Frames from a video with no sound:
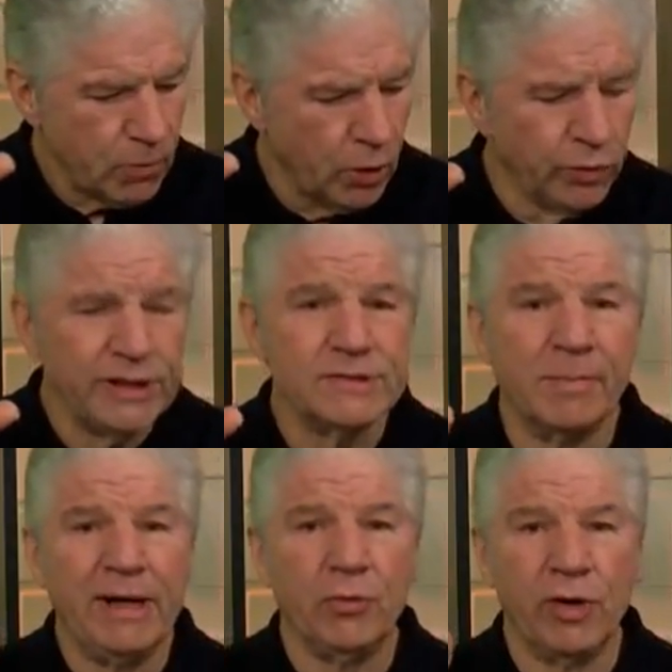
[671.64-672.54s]
Only it's a
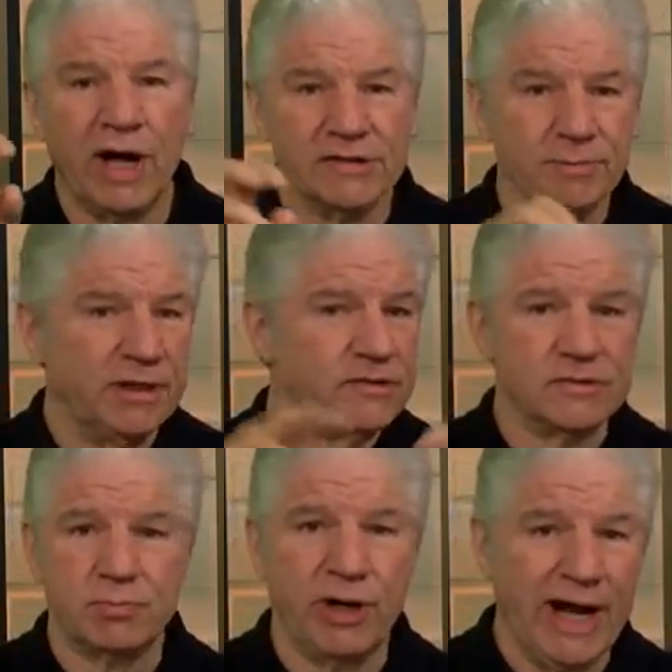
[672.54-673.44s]
microcosm. It isn't
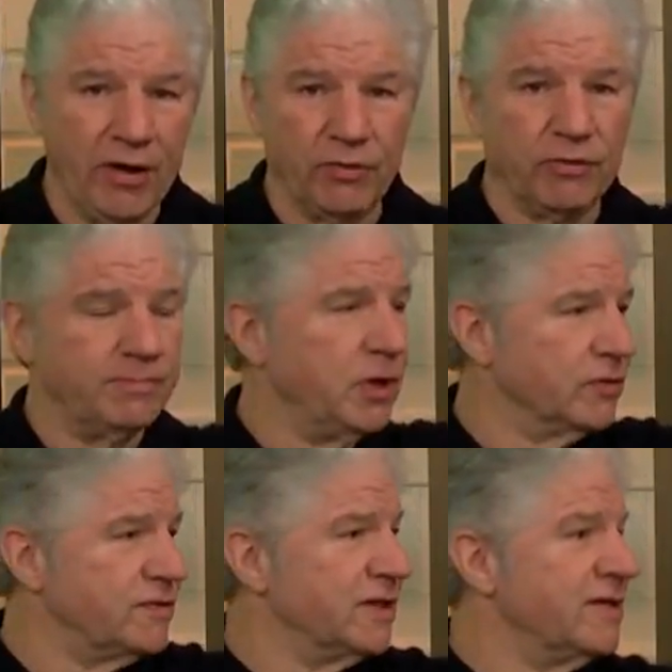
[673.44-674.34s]
spread out over, you know,
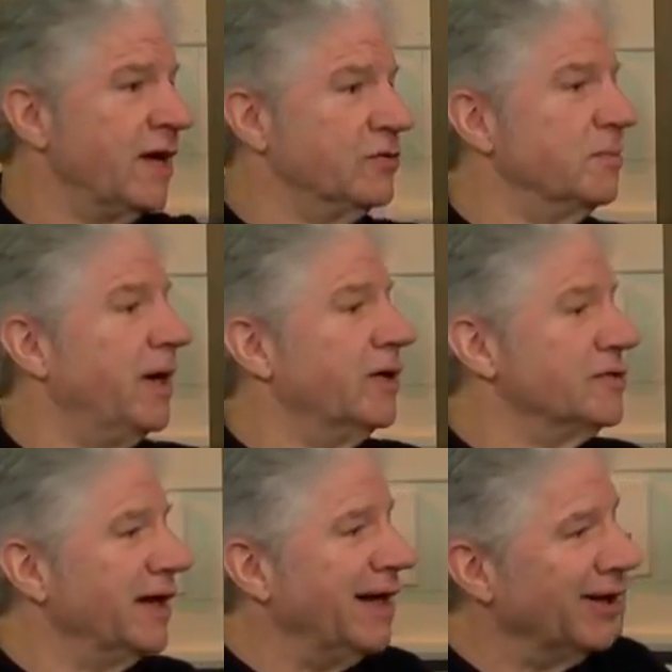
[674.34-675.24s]
six thousand
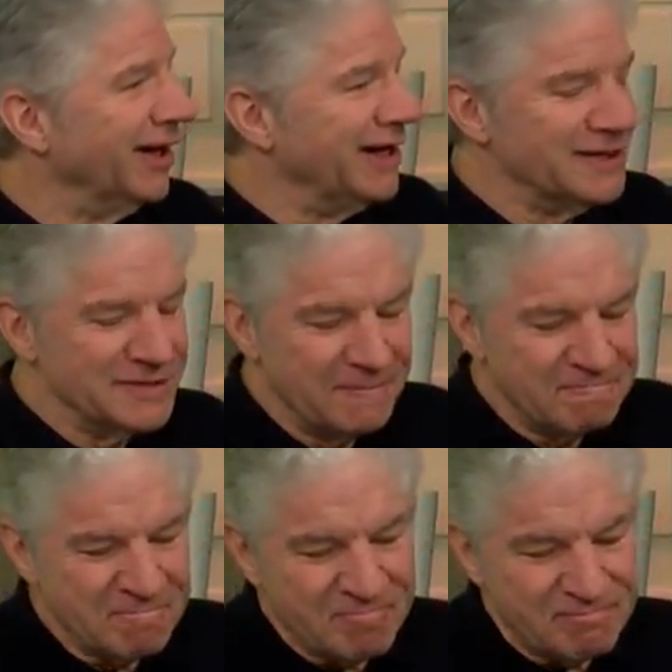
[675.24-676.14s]
miles like L A is.
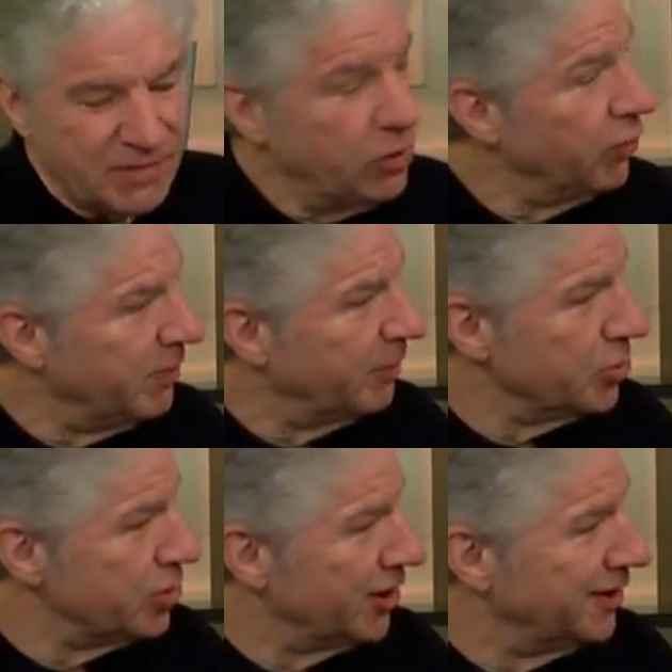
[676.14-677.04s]
You remember,
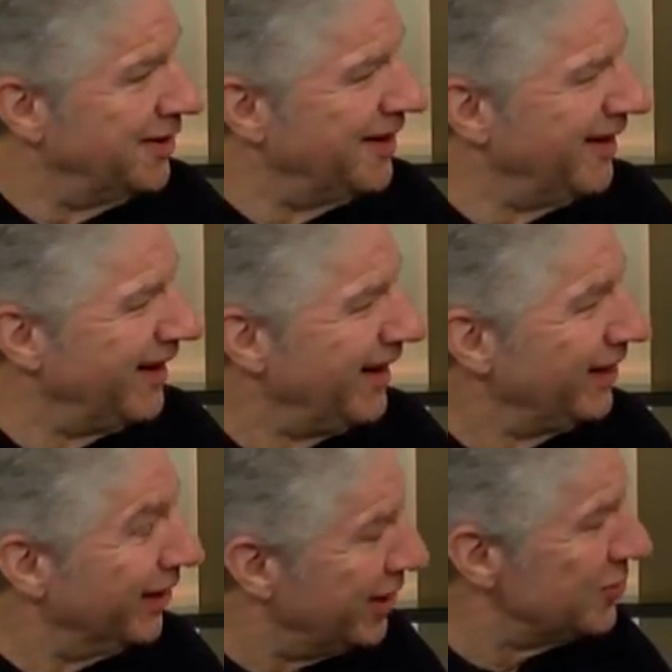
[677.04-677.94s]
John.
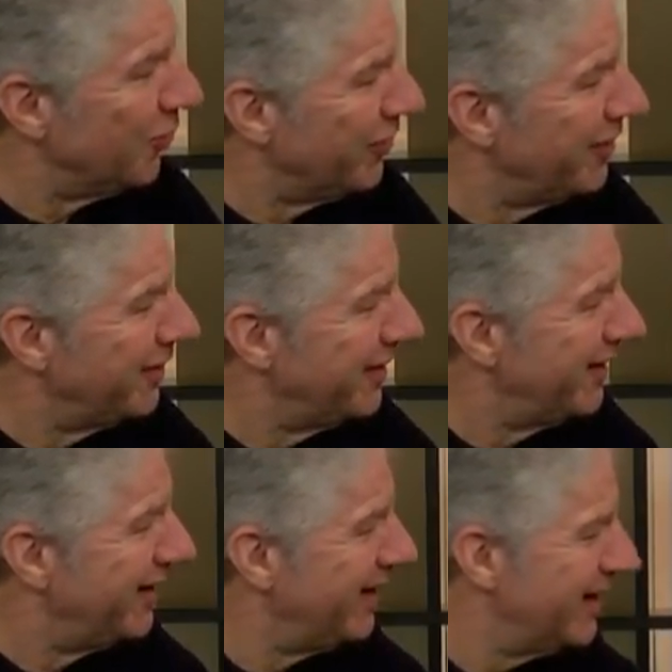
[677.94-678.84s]
Glendora.
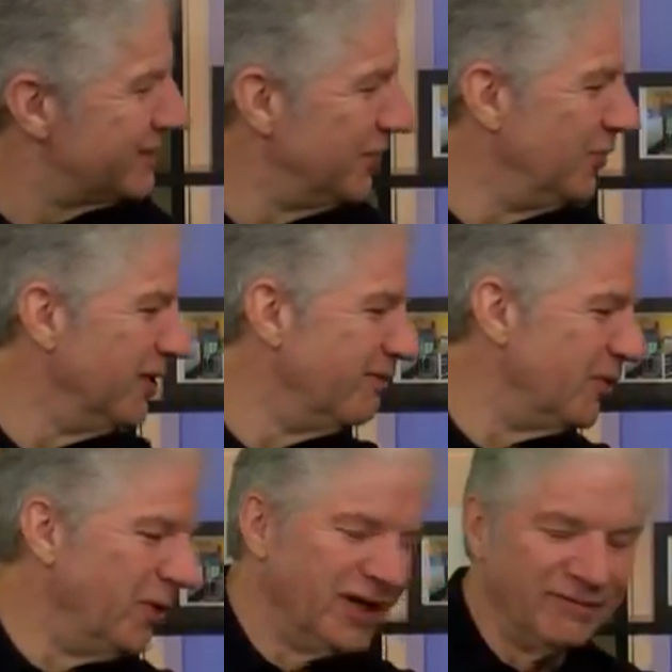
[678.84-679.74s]
Oh, yeah. That's where you lived,
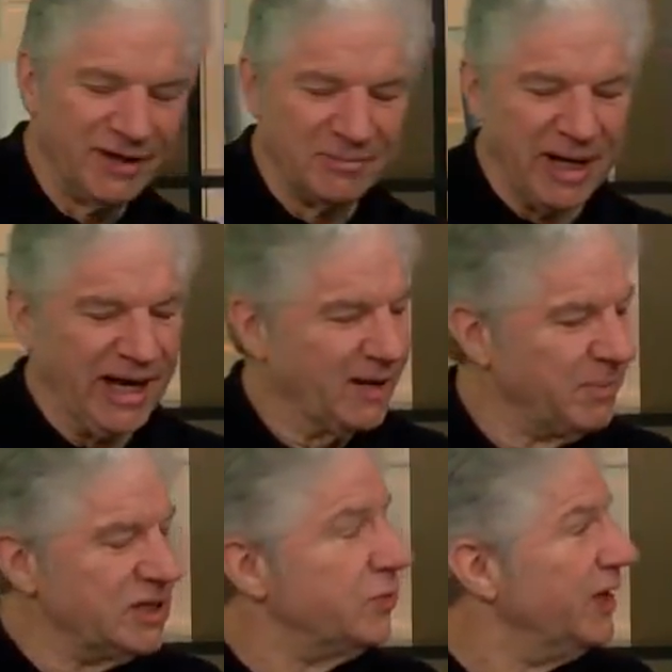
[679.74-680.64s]
and we lived in Manhattan
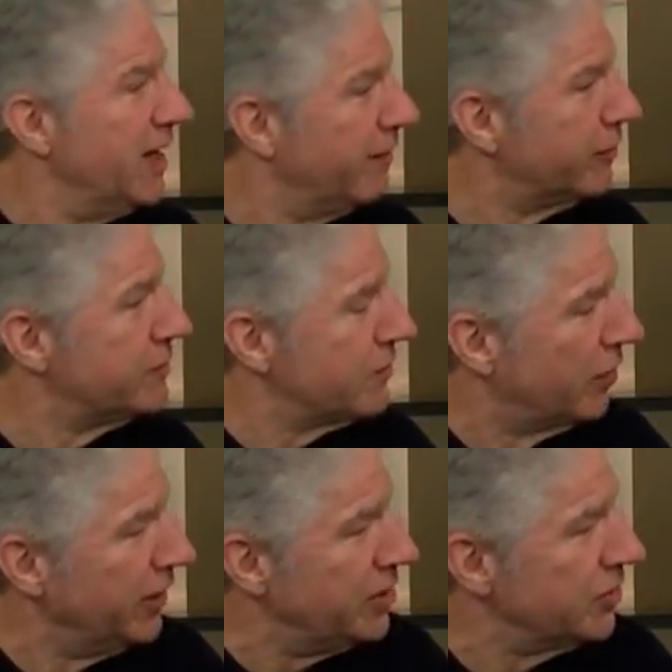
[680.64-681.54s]
Beach, and we never
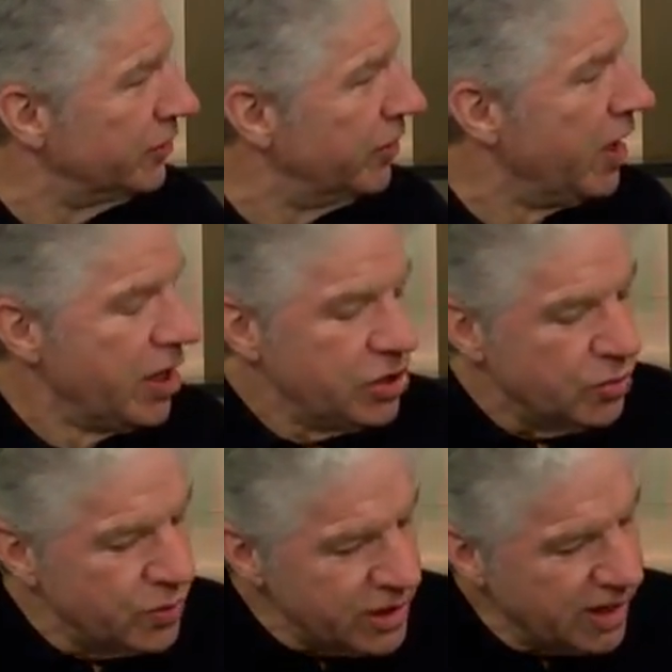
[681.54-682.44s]
saw each other.
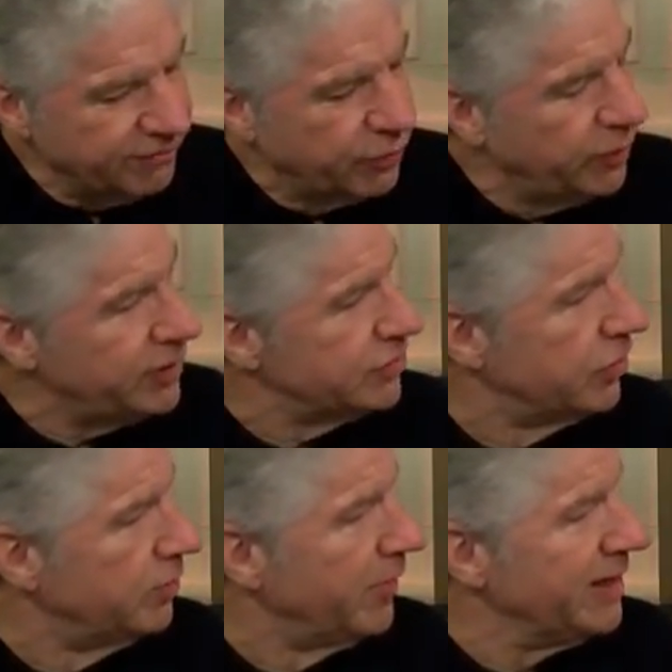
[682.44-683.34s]
You never
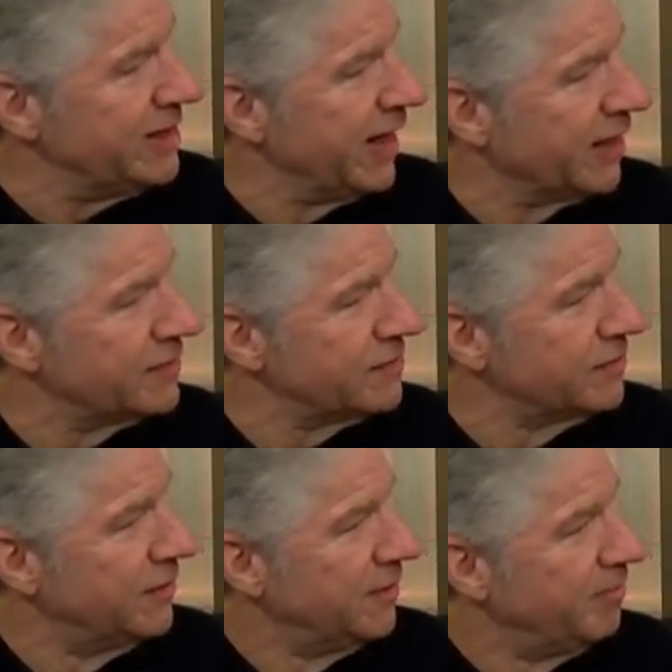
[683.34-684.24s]
returned my texts.
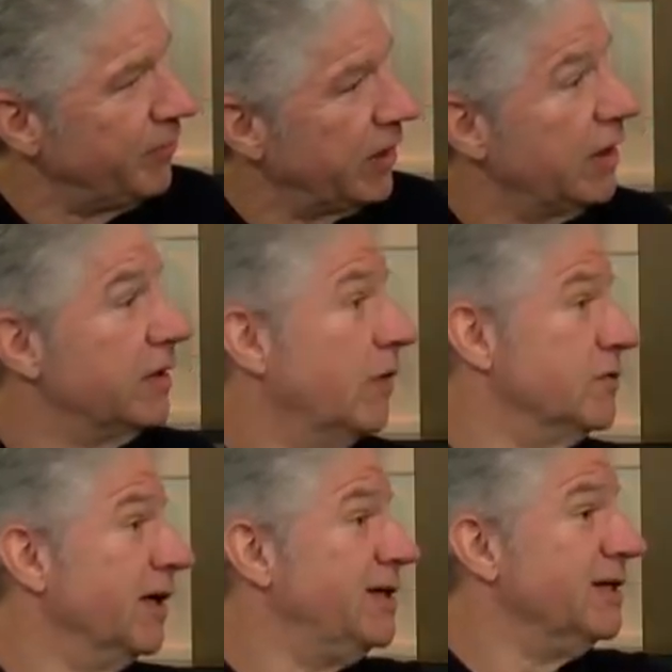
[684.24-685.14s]
I'm sorry. That was
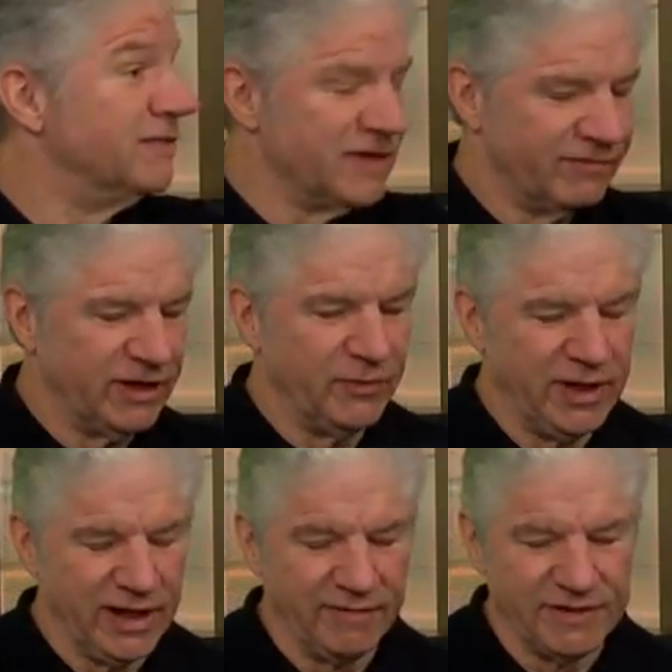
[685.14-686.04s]
nineteen seventy. We
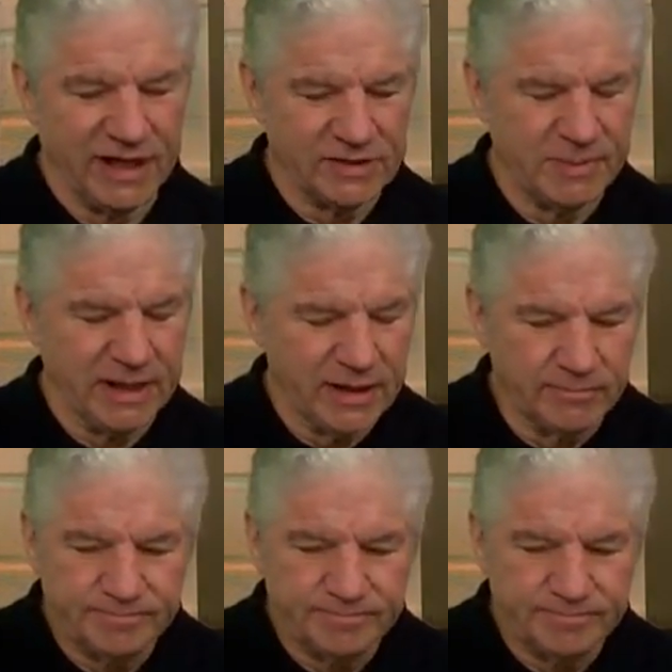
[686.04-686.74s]
didn't have texts back then.